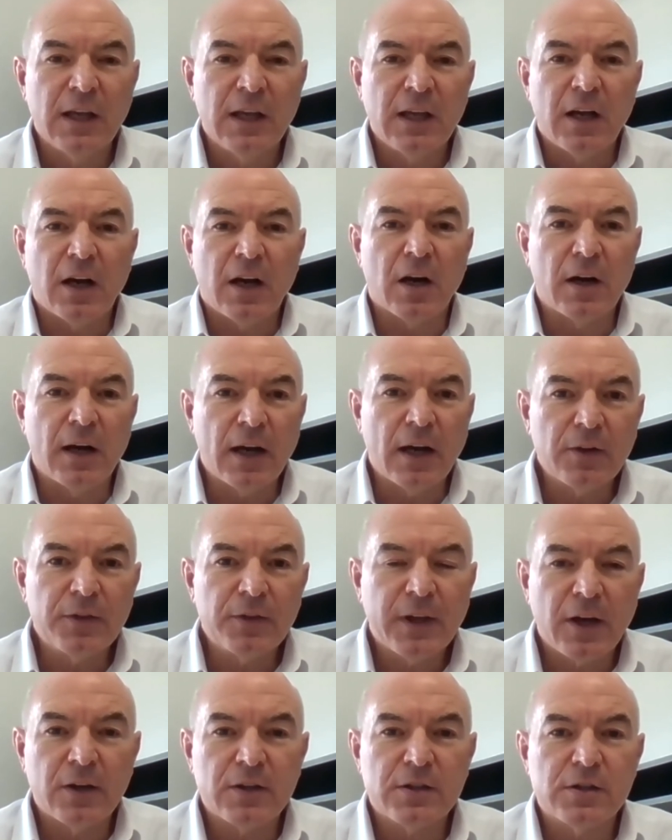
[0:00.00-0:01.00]
Our
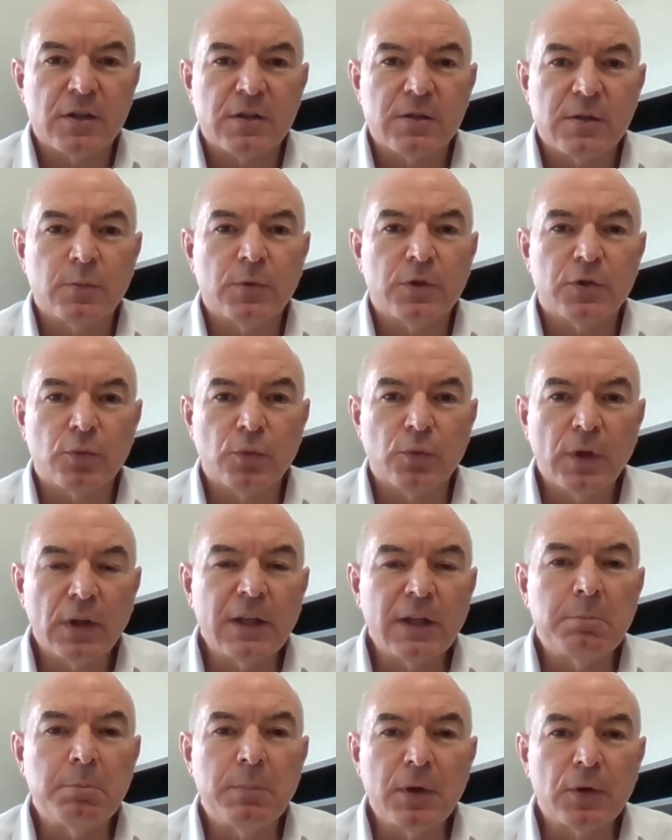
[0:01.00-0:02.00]
healthcare system was
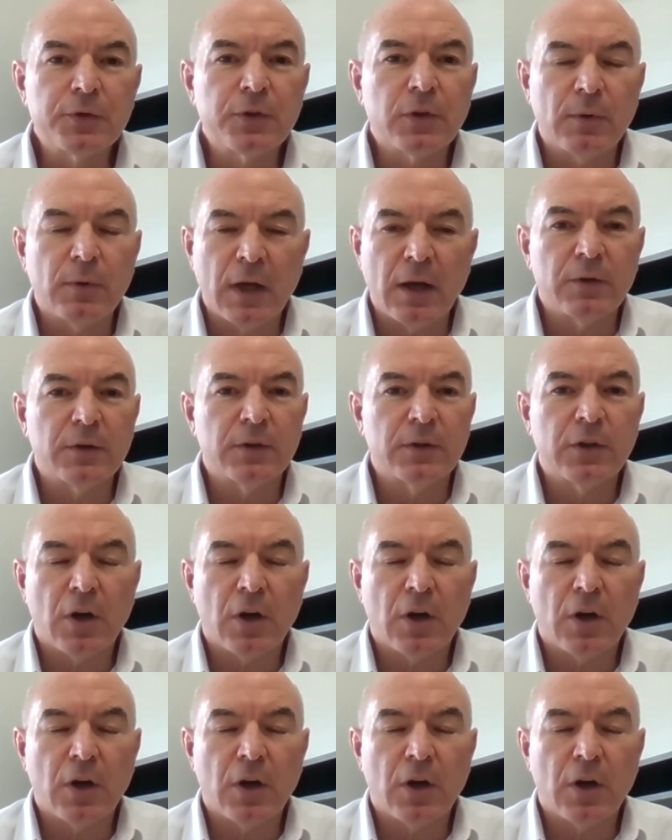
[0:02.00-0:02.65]
really built around